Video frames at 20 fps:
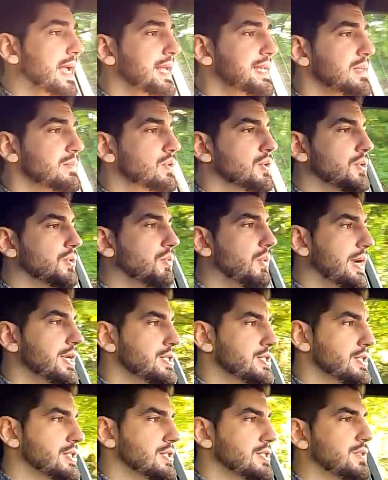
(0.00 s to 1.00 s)
any more
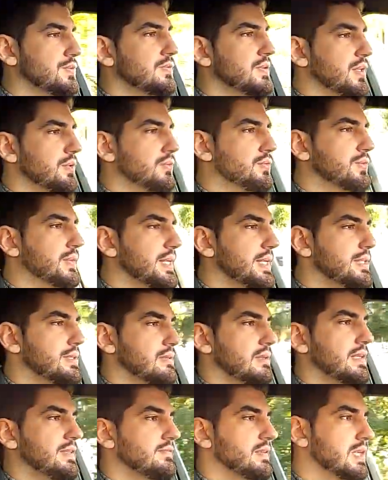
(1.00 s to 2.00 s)
questions, feel free
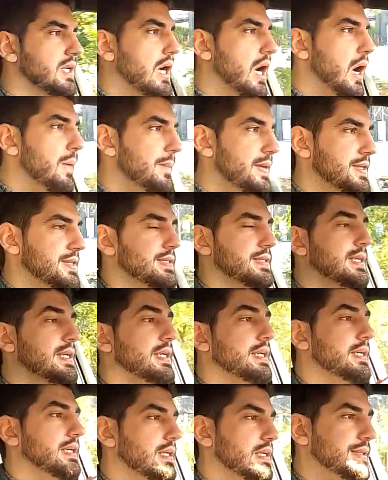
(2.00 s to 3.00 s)
to leave a comment
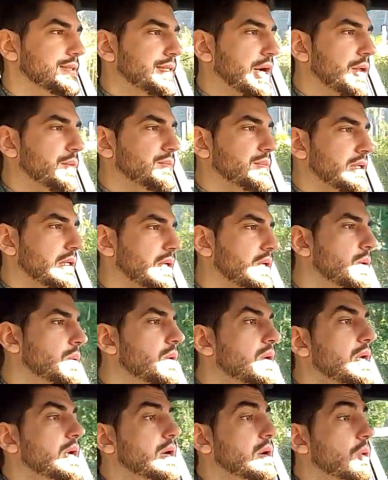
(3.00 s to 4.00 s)
uh, down below,
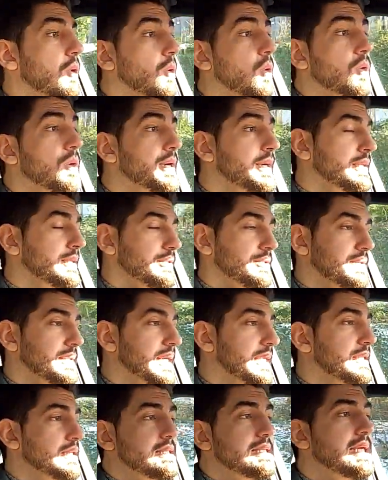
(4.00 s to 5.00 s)
or you
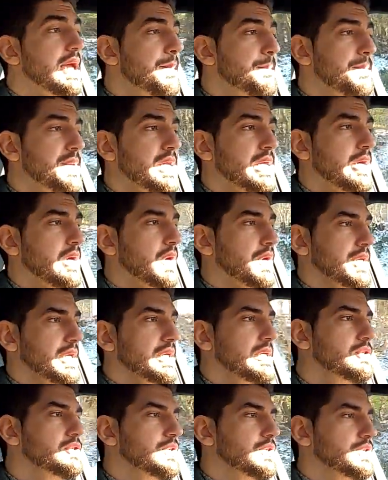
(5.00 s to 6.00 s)
can DM me on
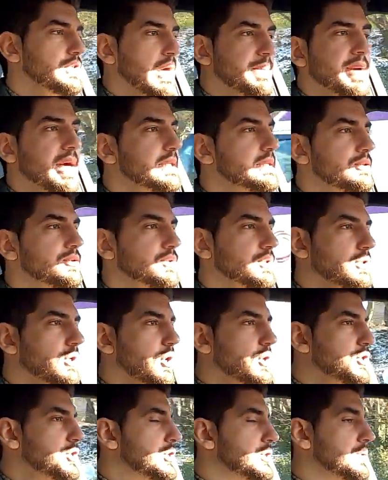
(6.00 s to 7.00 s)
Instagram at Euro
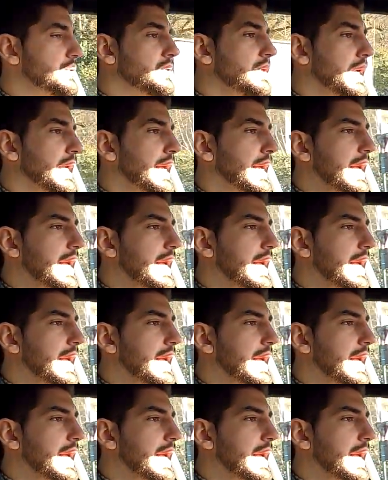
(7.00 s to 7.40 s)
Car Show